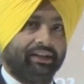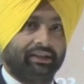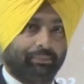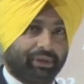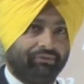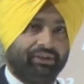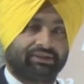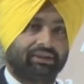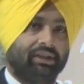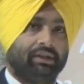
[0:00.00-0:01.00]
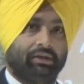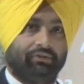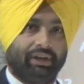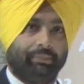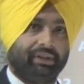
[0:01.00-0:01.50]
in the previous uh,
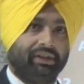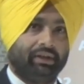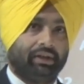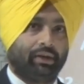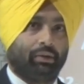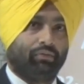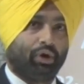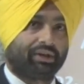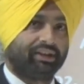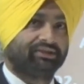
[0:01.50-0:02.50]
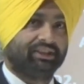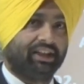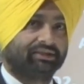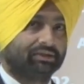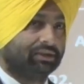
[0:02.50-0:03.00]
VDP. Now, what is the
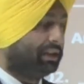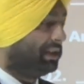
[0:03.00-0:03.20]
answer?